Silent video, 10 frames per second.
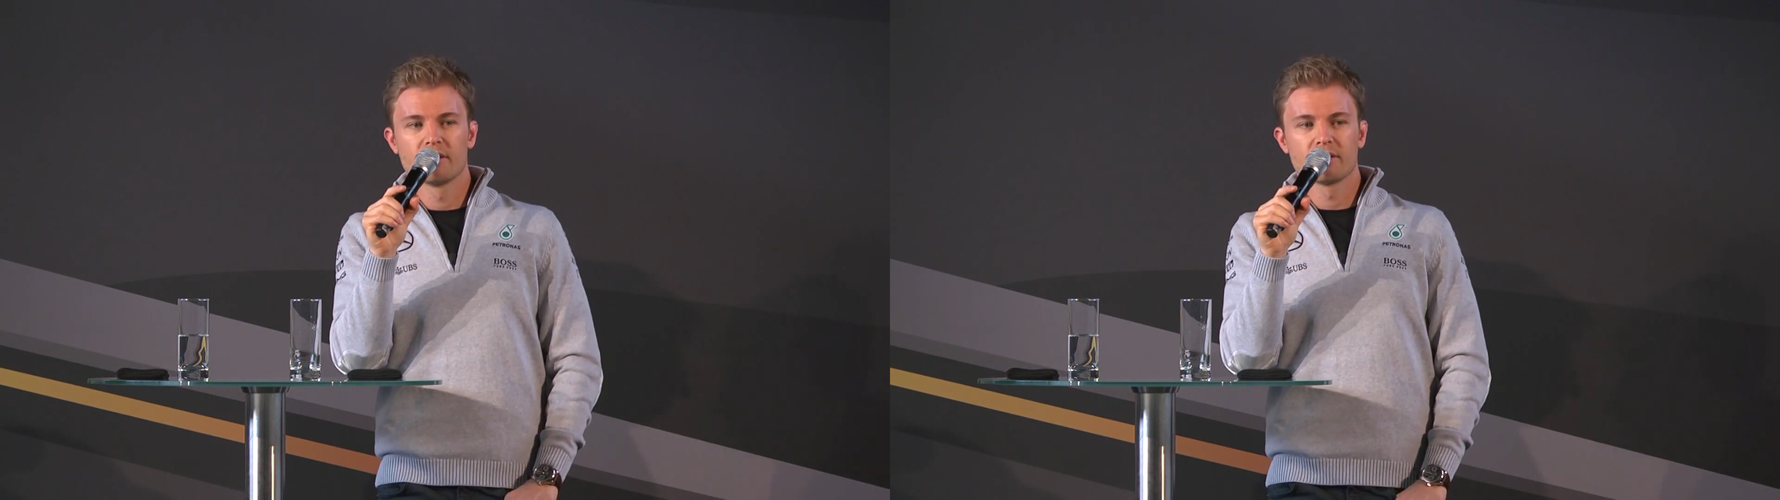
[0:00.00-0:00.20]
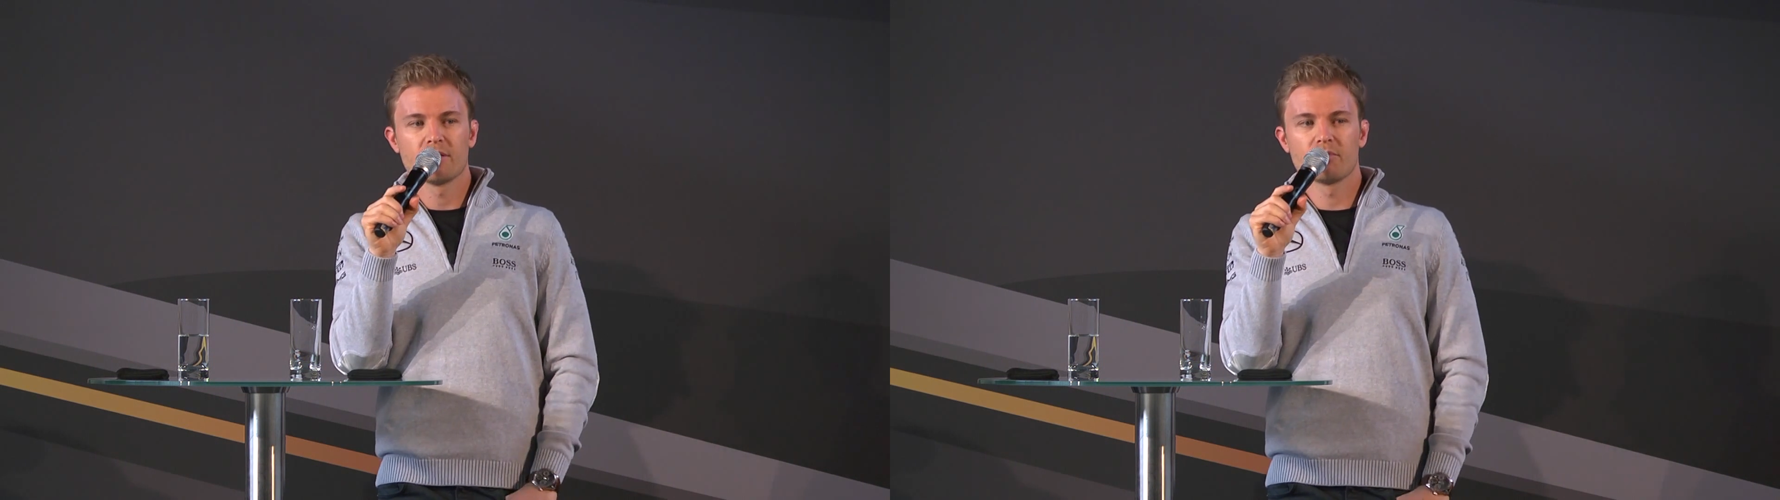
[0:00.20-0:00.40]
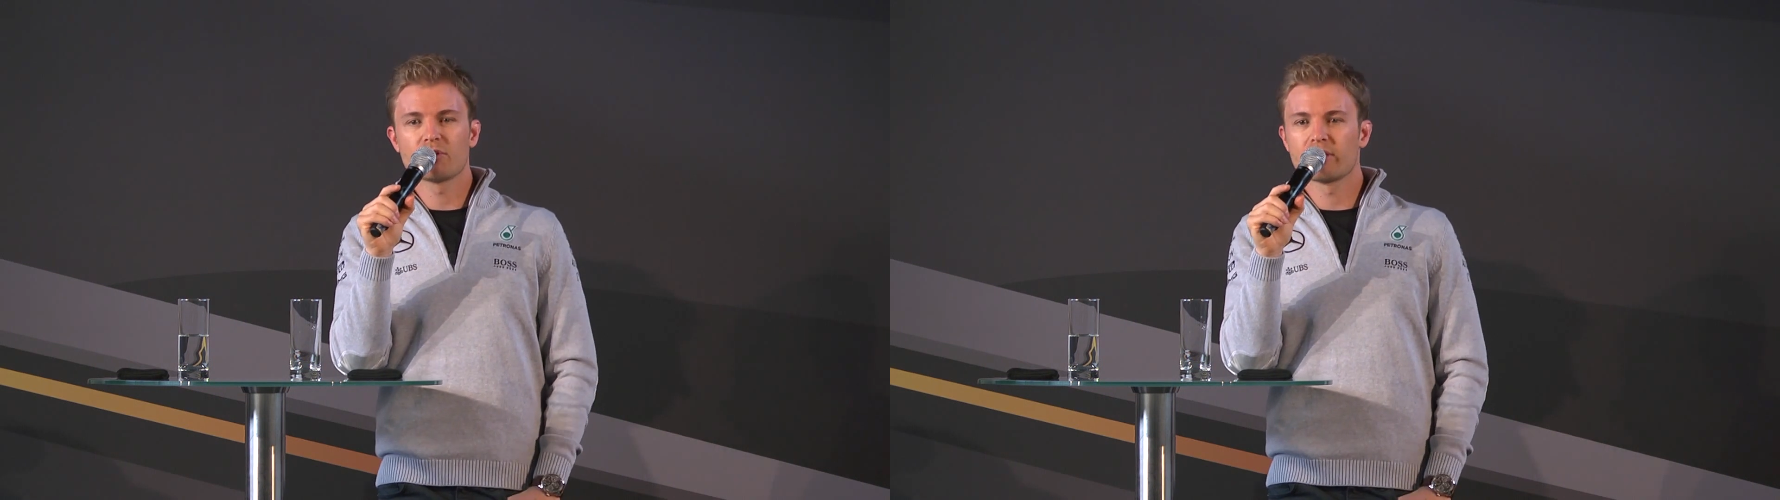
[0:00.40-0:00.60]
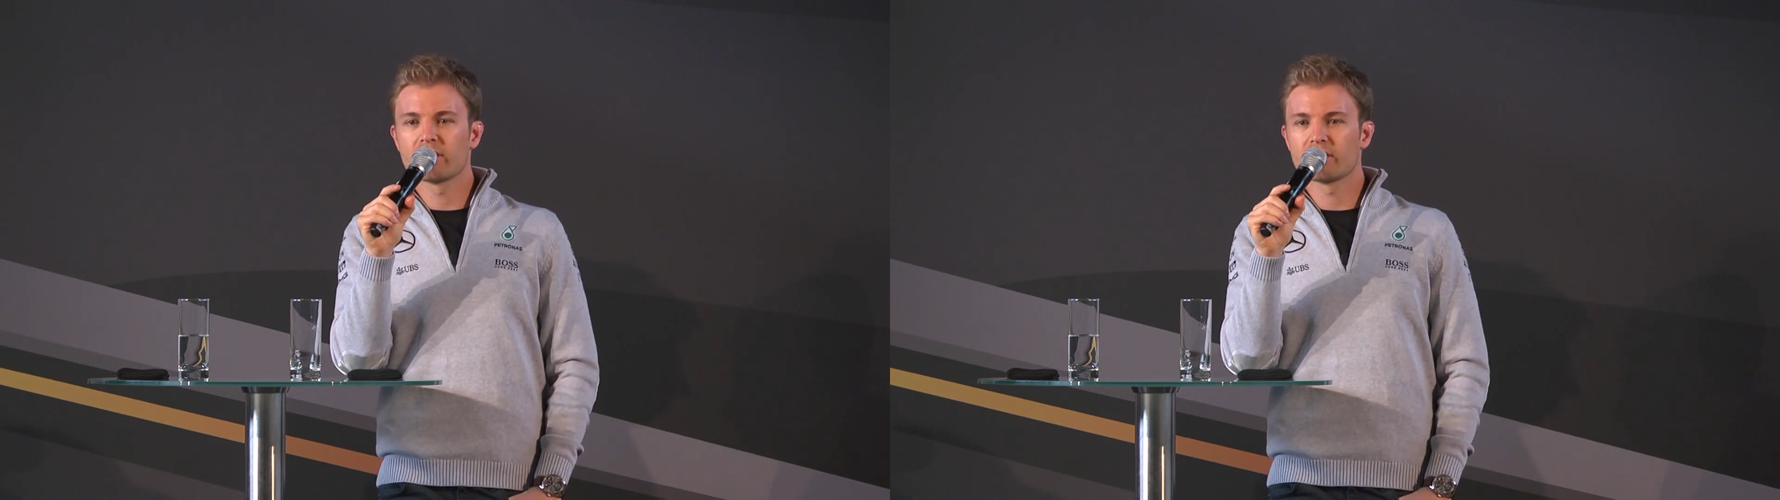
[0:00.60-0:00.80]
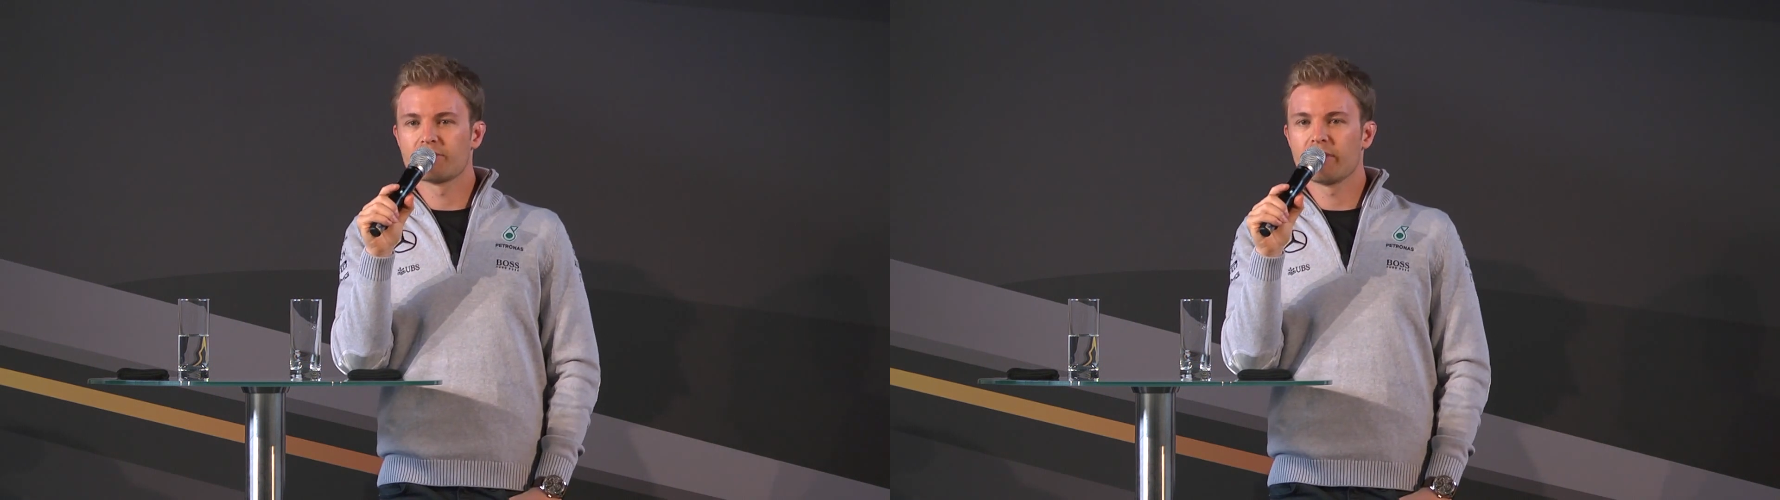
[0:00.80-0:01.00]
keep looking
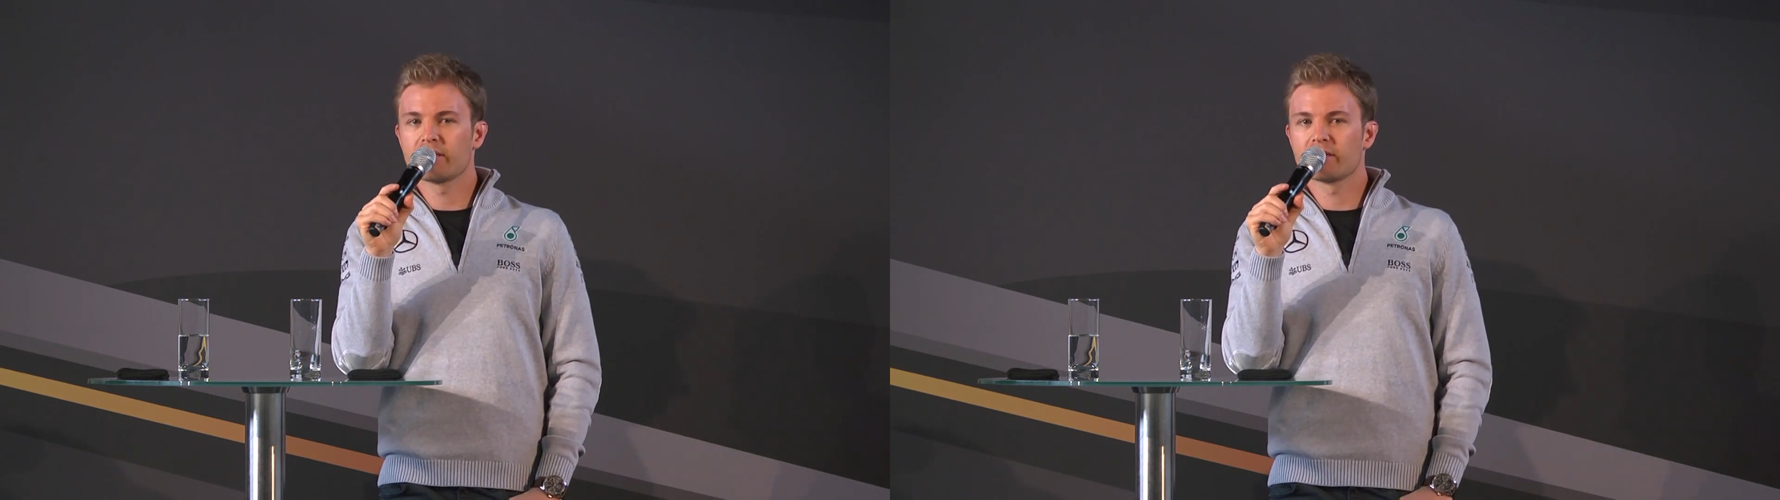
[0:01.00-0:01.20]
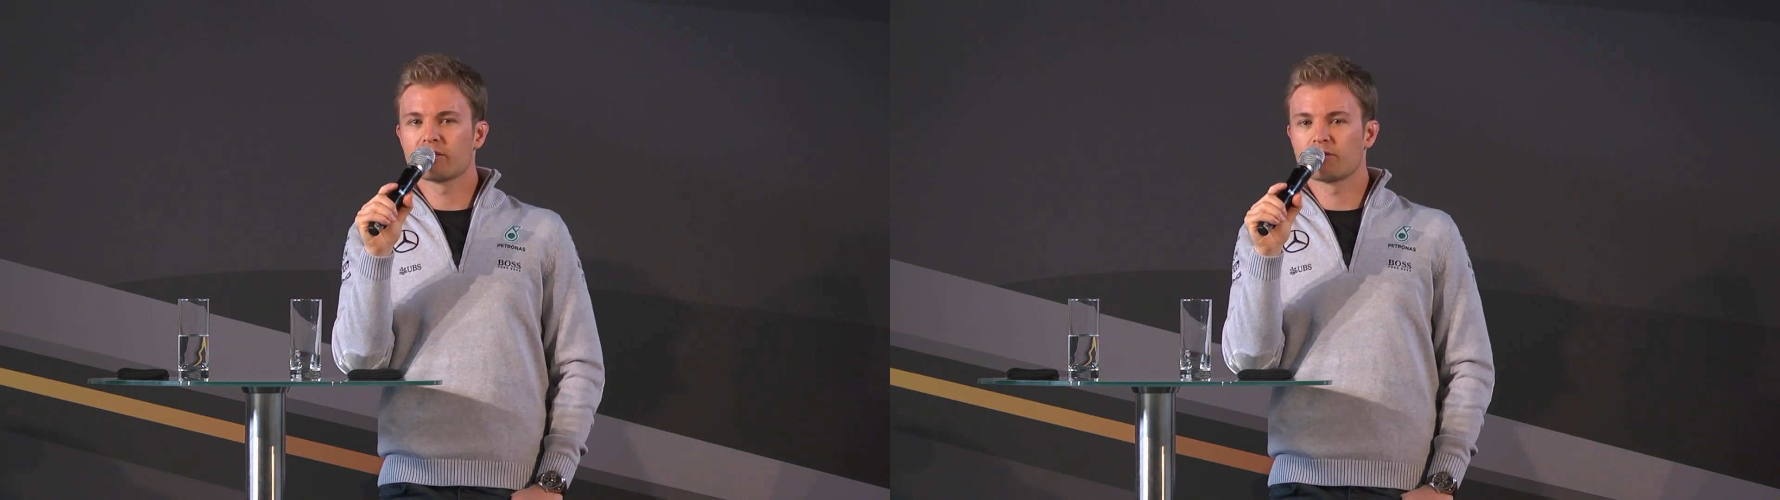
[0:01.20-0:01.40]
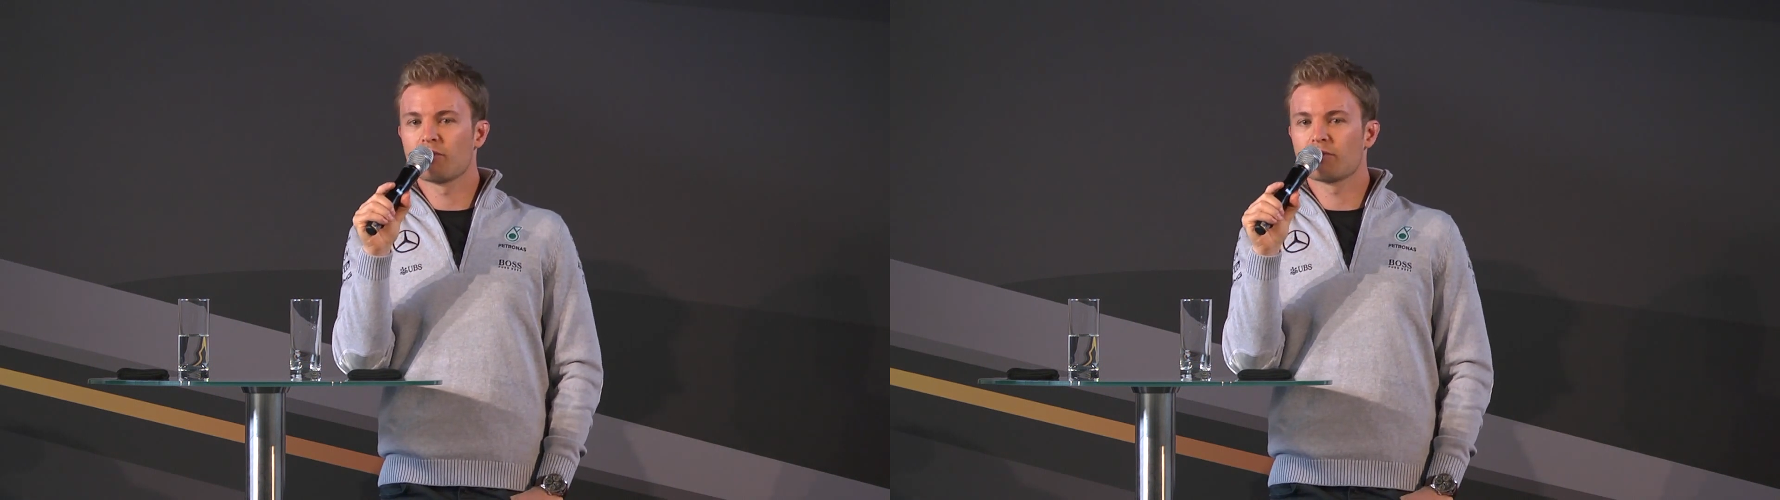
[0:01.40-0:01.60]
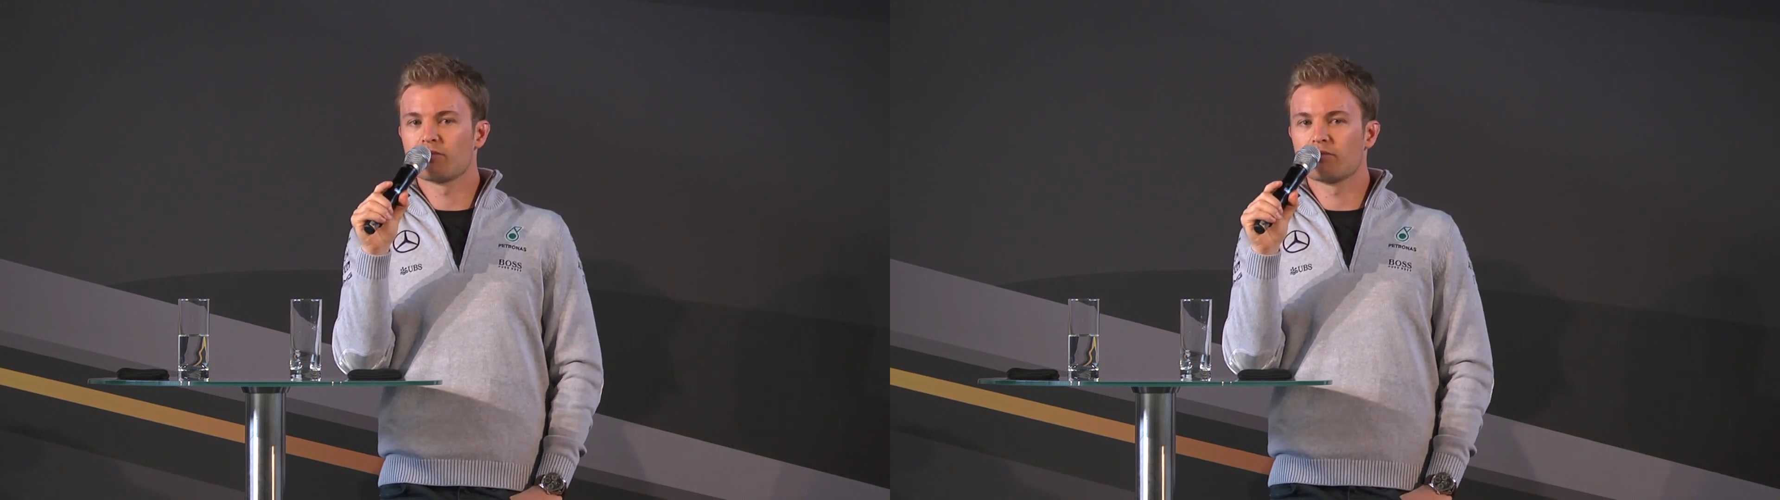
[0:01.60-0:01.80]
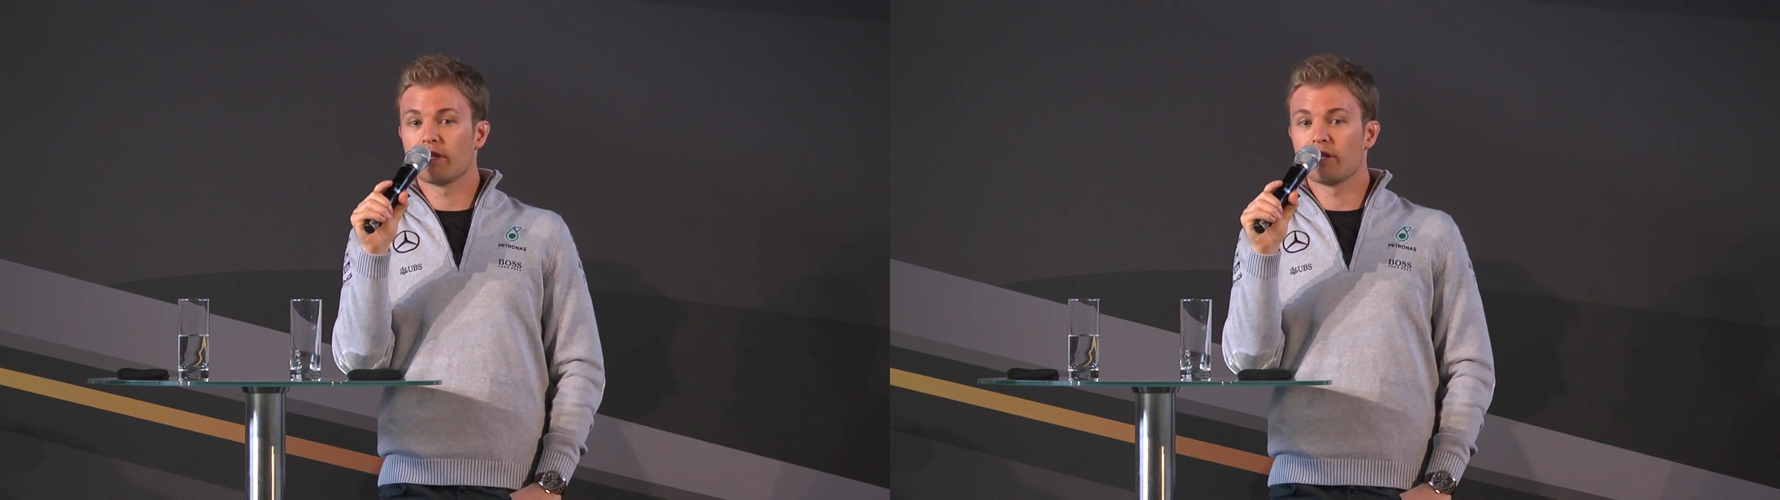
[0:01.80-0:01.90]
at making the sport